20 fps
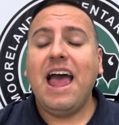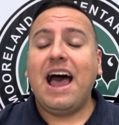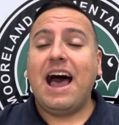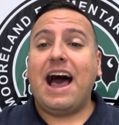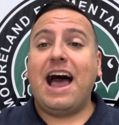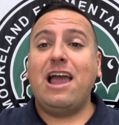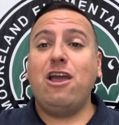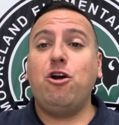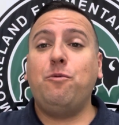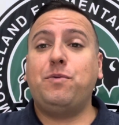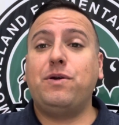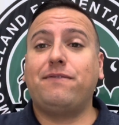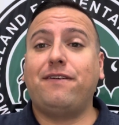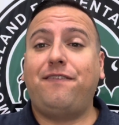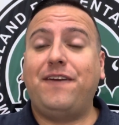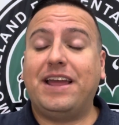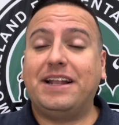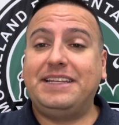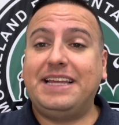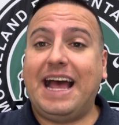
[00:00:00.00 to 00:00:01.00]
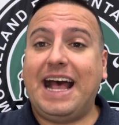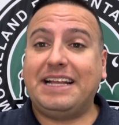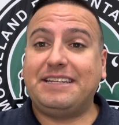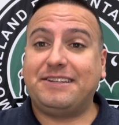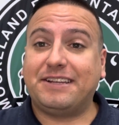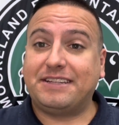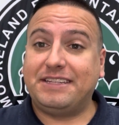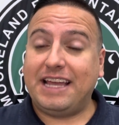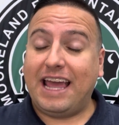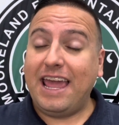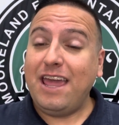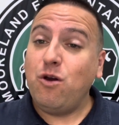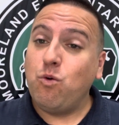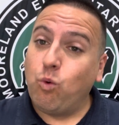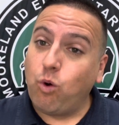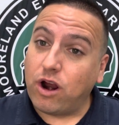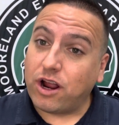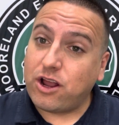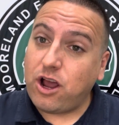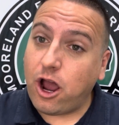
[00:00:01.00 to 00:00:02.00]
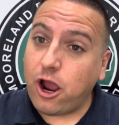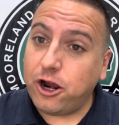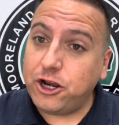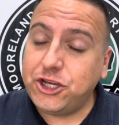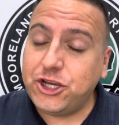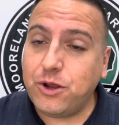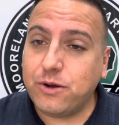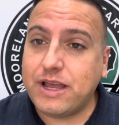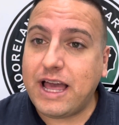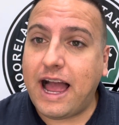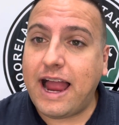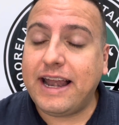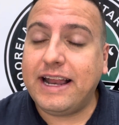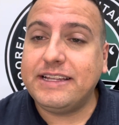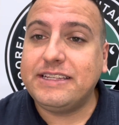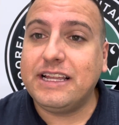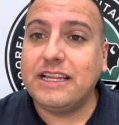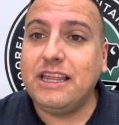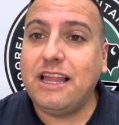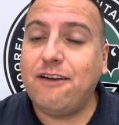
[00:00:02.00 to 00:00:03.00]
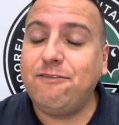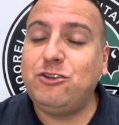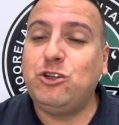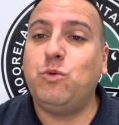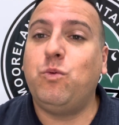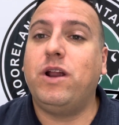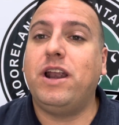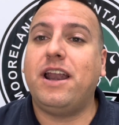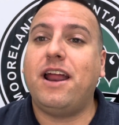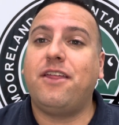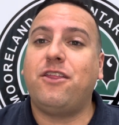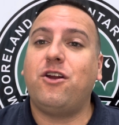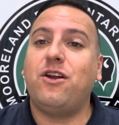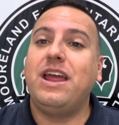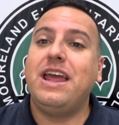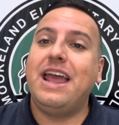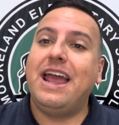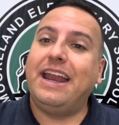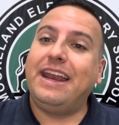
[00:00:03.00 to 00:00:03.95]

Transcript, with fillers: I hope you have a fantastic day. Work hard, show kindness and love to one another,